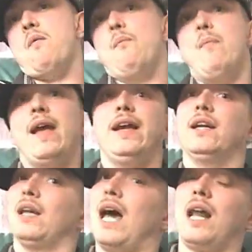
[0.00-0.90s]
made
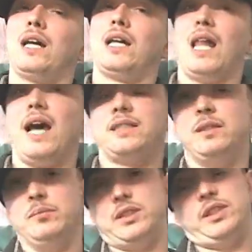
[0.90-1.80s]
a lot of classic
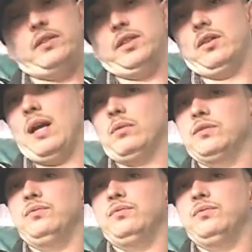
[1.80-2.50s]
material that was